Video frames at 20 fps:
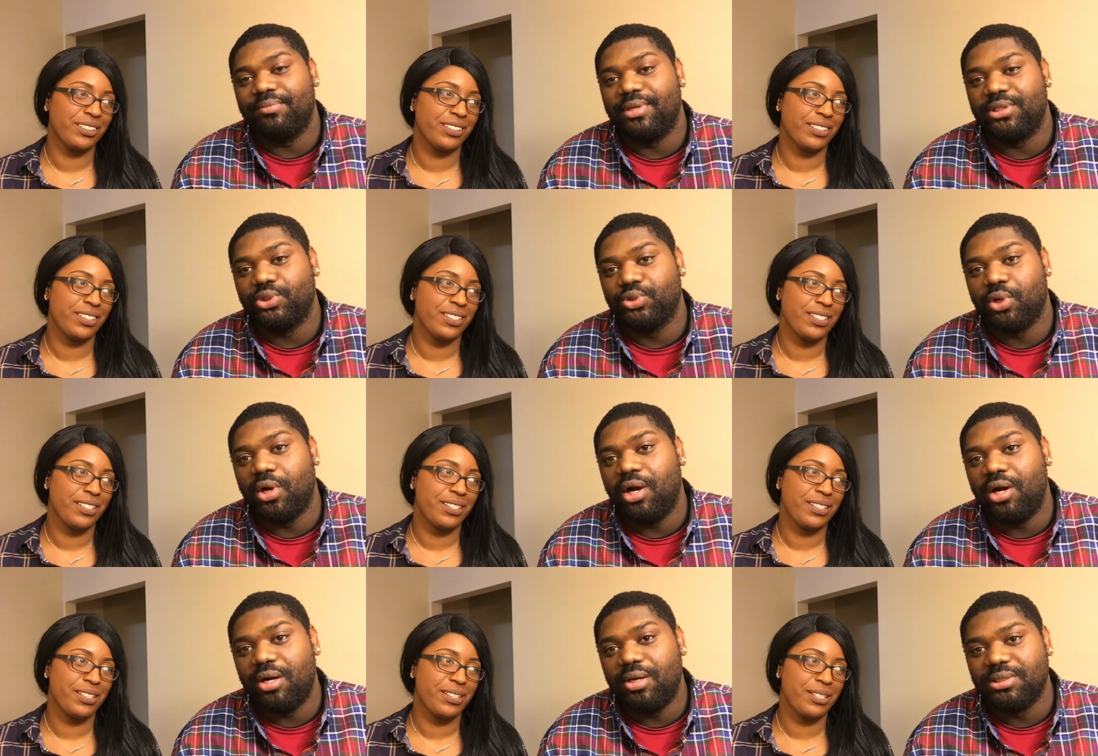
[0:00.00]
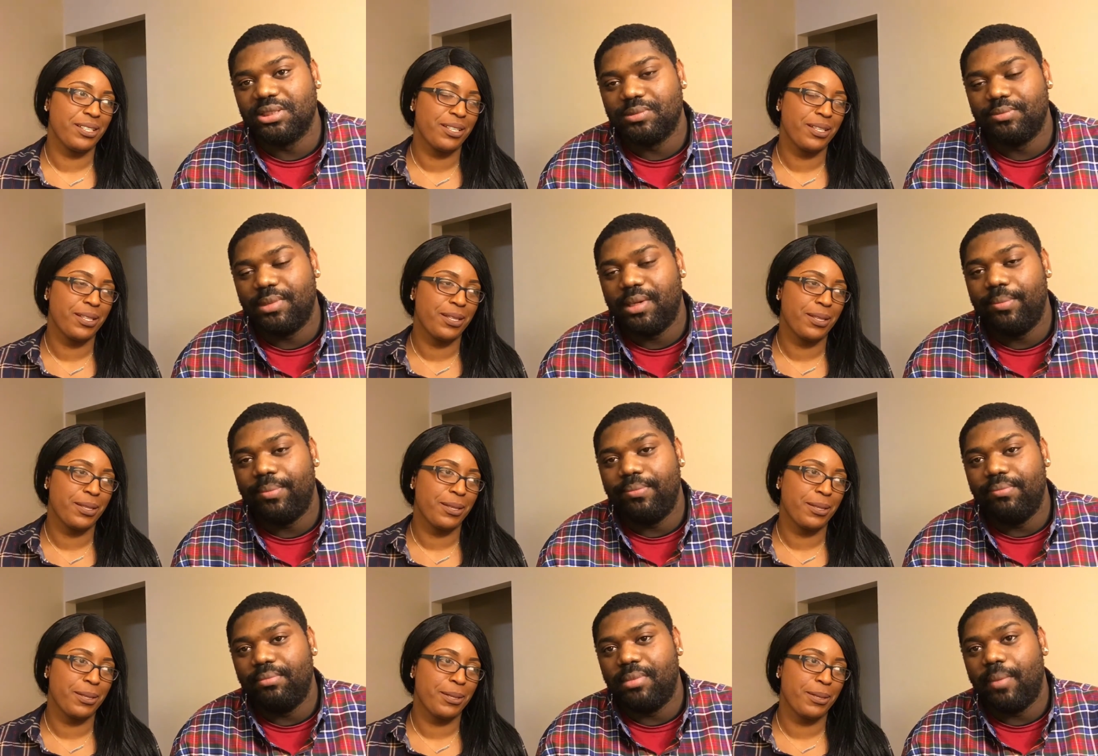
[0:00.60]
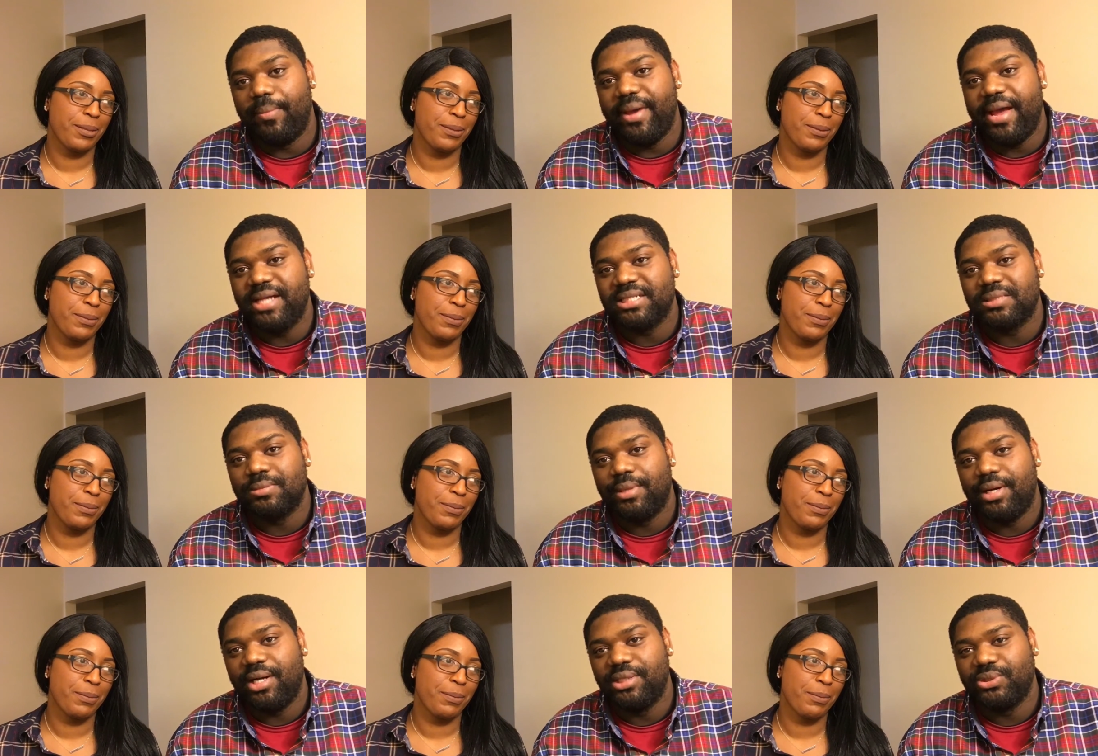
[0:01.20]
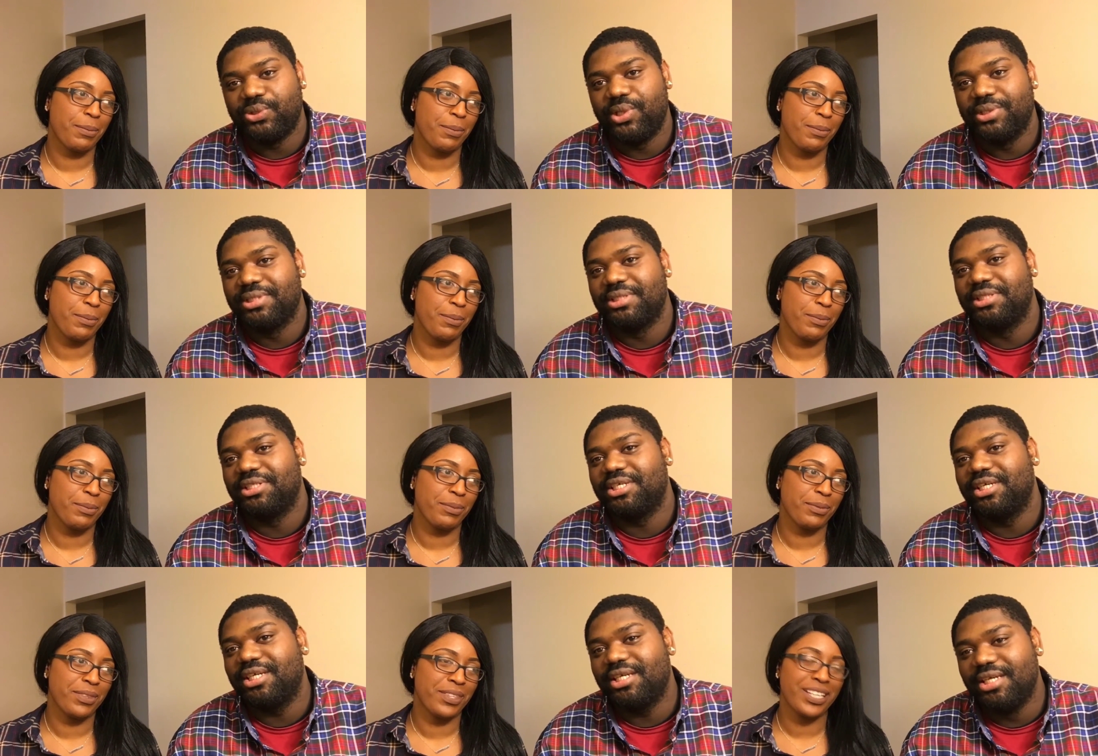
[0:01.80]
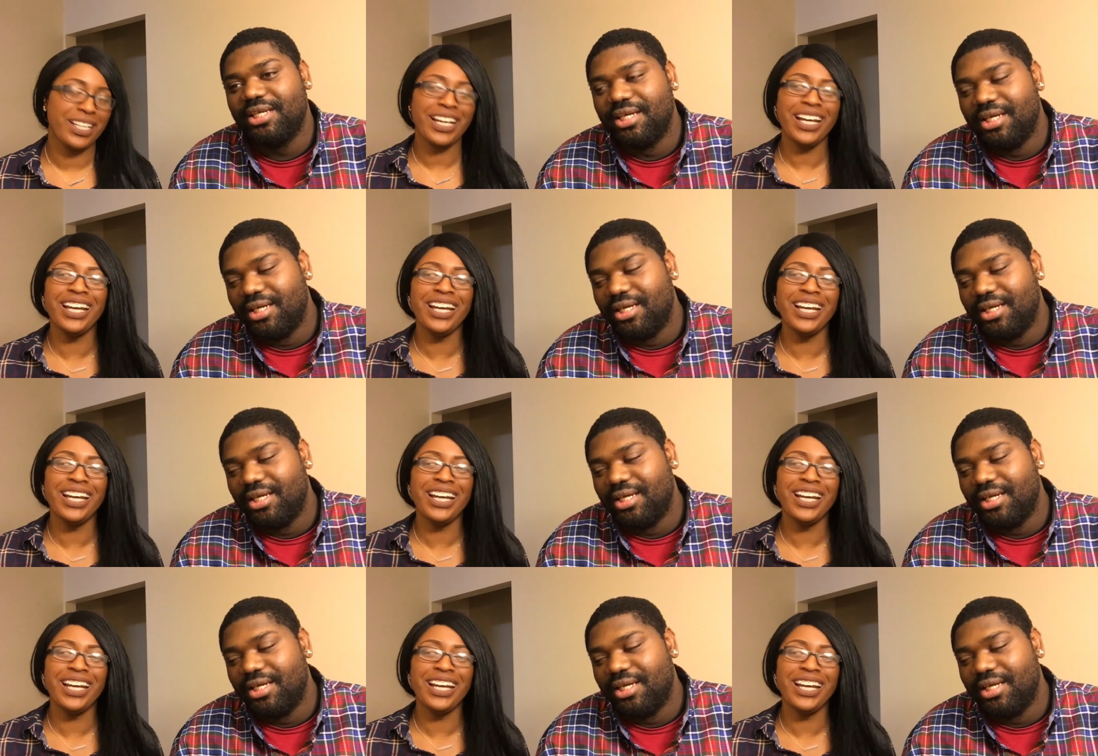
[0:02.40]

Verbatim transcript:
Speaker 1: my drawers and my, my basketball shorts and shit.